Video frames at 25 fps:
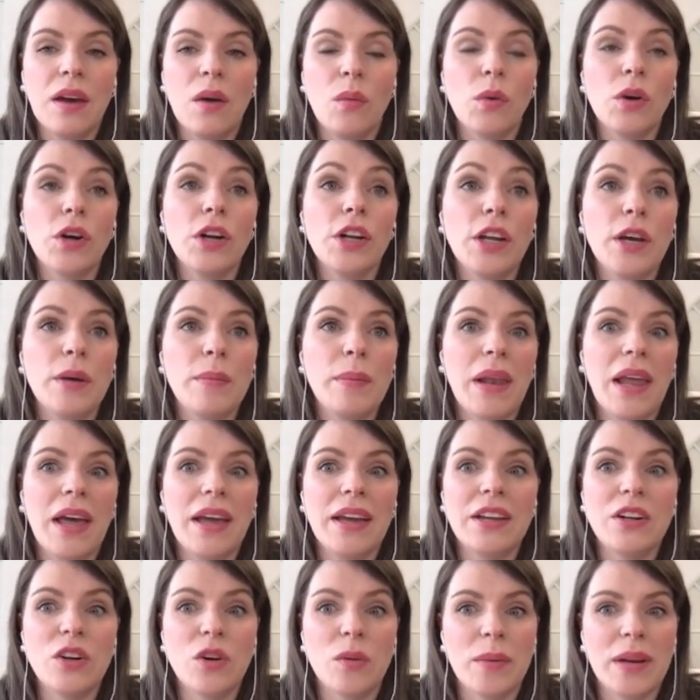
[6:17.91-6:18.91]
We're going to apply
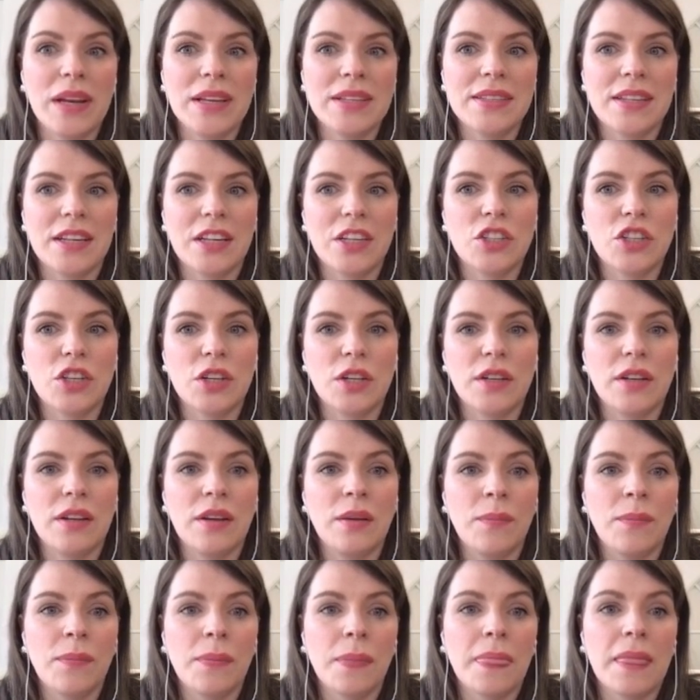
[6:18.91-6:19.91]
a normalization
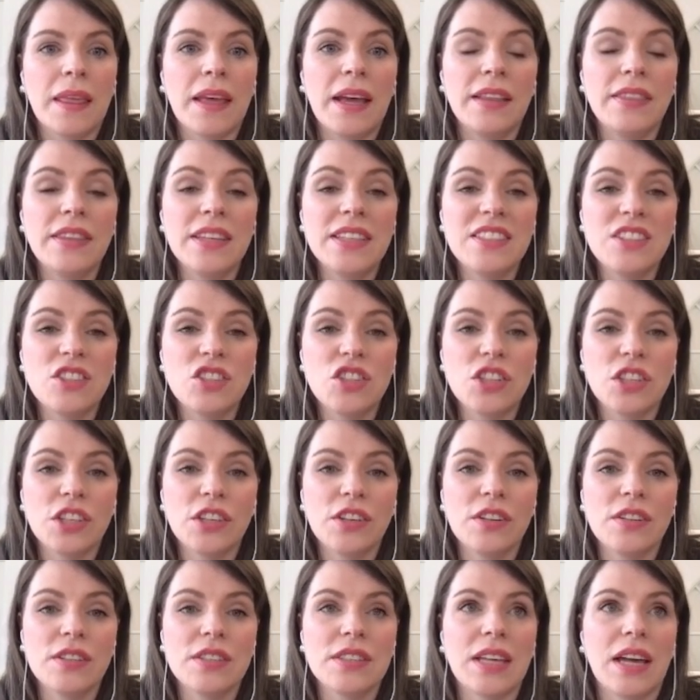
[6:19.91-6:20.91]
and this
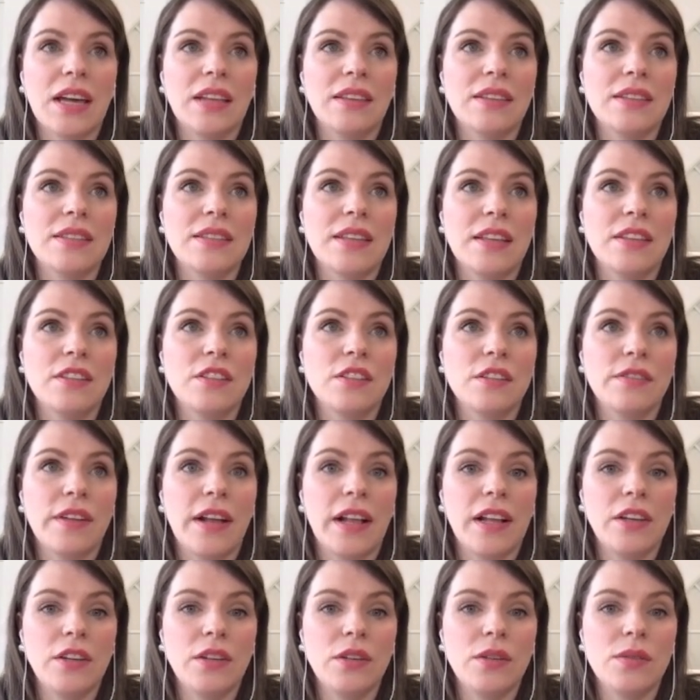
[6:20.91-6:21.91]
ensures that the sensor
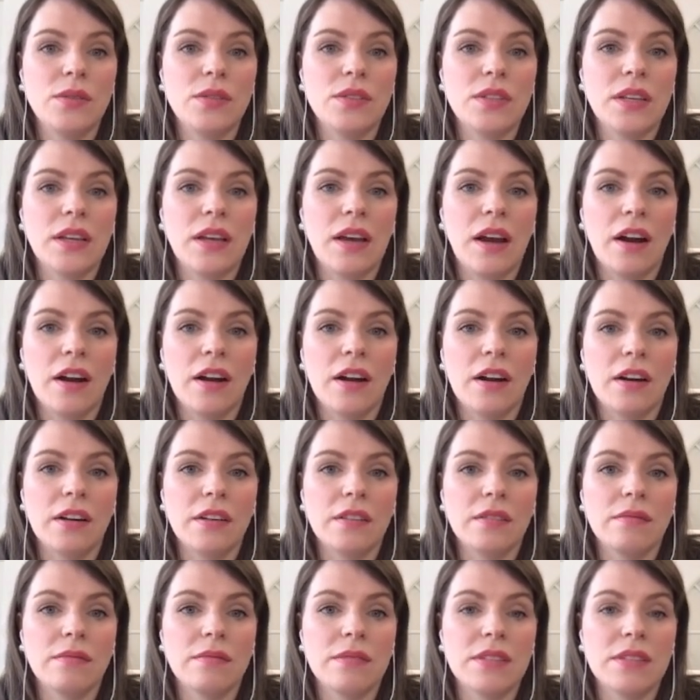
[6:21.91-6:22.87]
values are